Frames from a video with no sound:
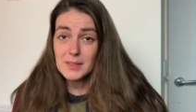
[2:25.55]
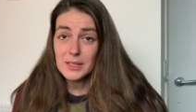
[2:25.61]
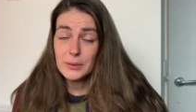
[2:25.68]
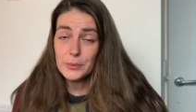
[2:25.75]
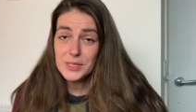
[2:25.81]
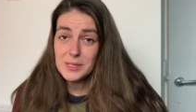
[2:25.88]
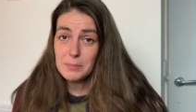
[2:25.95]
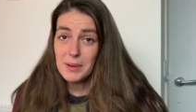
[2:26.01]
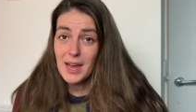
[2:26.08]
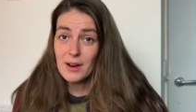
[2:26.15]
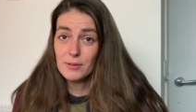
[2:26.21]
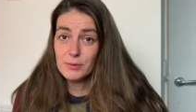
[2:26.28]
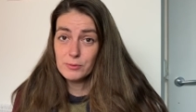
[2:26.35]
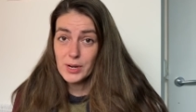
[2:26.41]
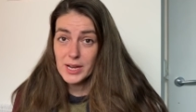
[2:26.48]
It was a
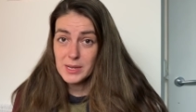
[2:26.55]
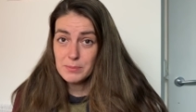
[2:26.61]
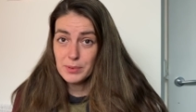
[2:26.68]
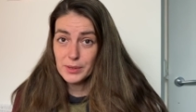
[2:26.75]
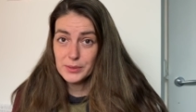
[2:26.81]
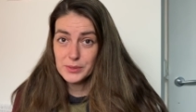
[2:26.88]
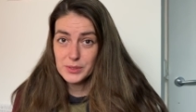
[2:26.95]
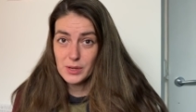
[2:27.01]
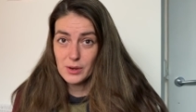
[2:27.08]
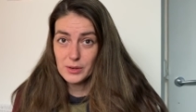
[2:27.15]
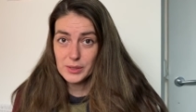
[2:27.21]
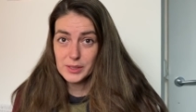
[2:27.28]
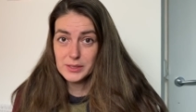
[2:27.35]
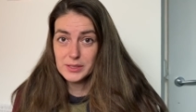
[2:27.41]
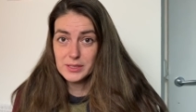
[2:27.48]
pair of rainbow
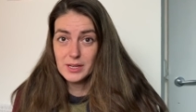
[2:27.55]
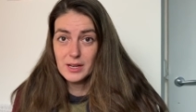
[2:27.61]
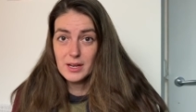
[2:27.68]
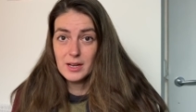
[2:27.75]
socks